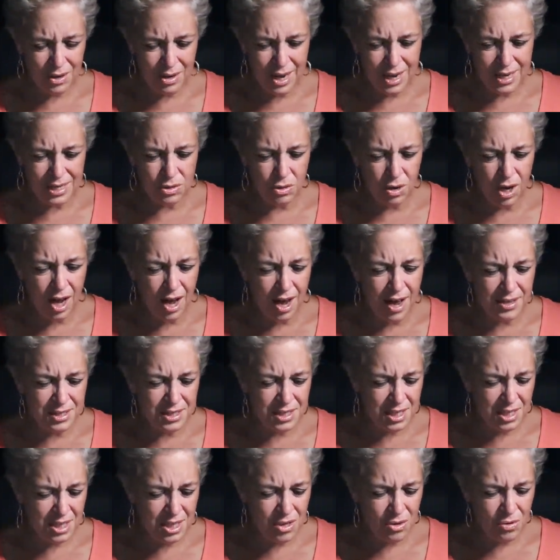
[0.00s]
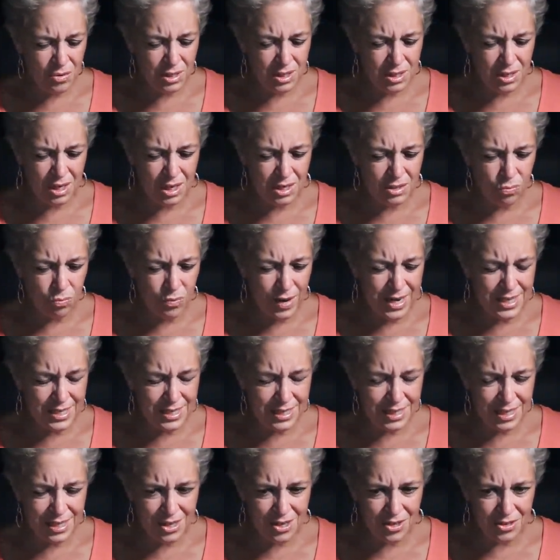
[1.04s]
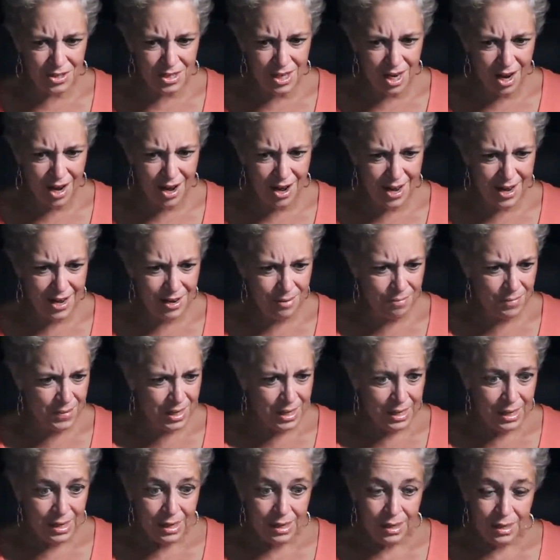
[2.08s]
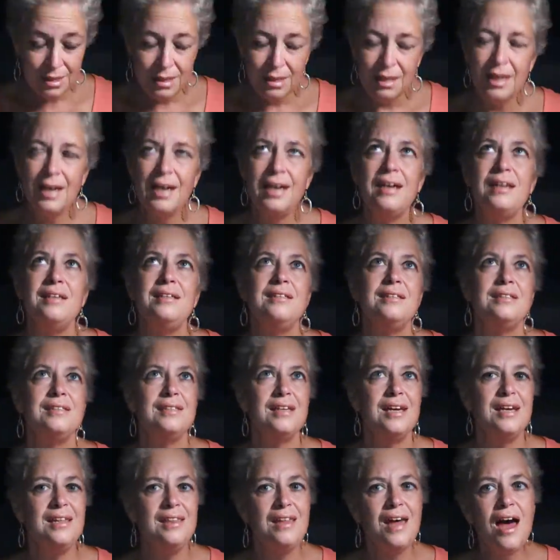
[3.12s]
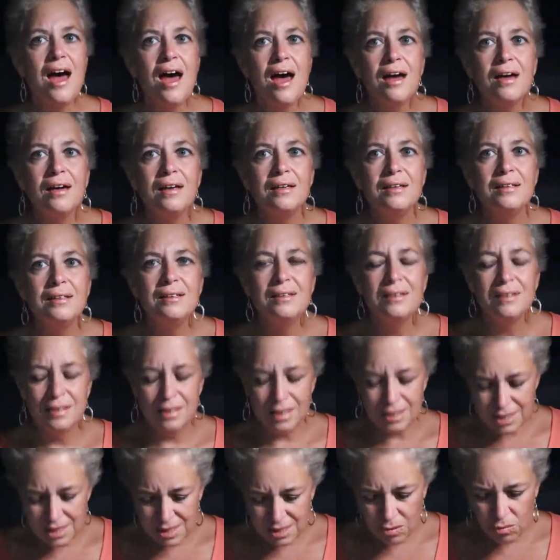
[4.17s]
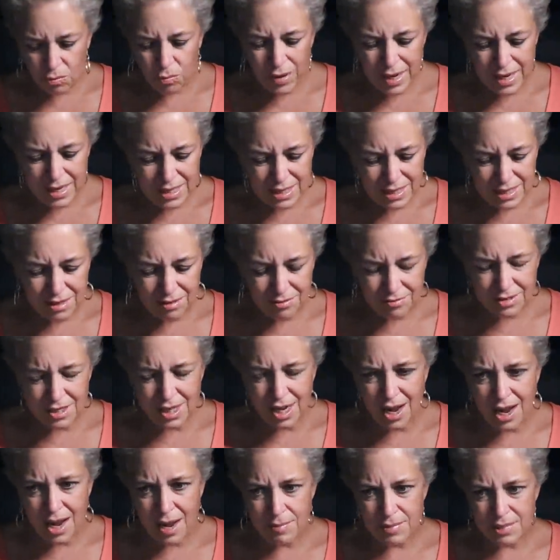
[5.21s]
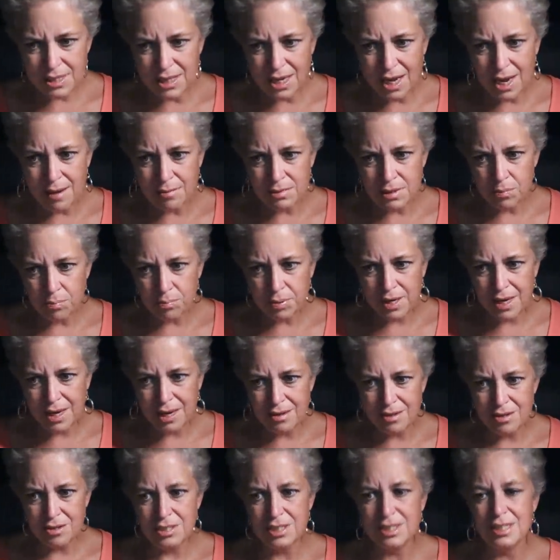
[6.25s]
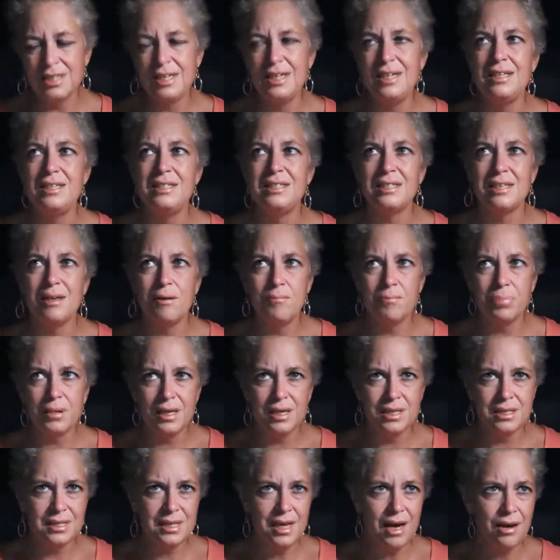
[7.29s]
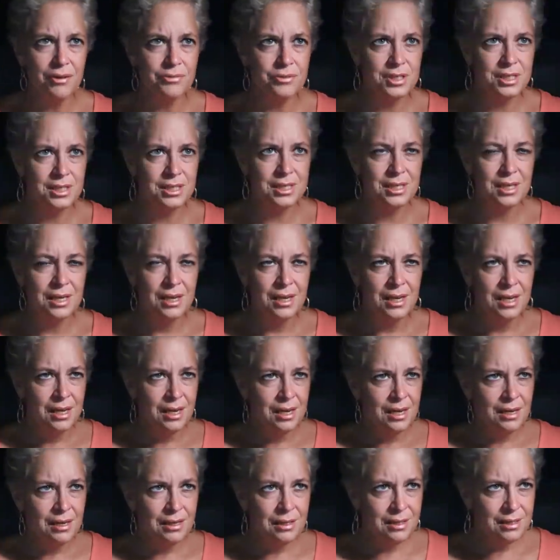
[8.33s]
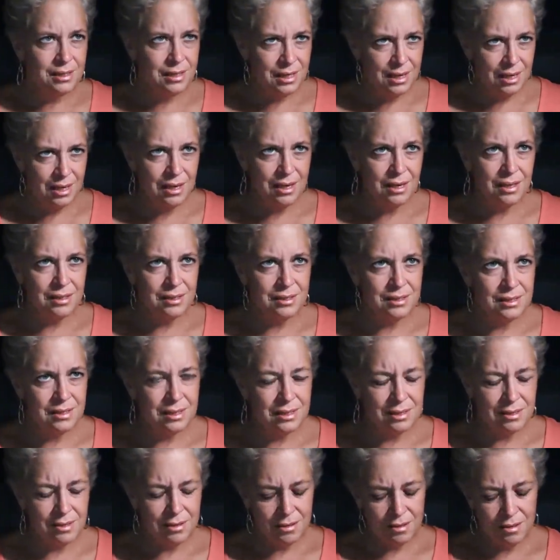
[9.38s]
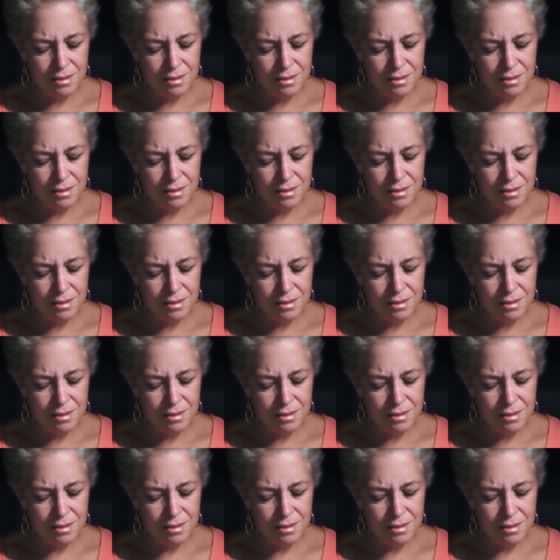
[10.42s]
Okay, it's costing you. It's wasting your time. I hate to say that. This is a waste of time. It's time to plant your seeds someplace else. It is.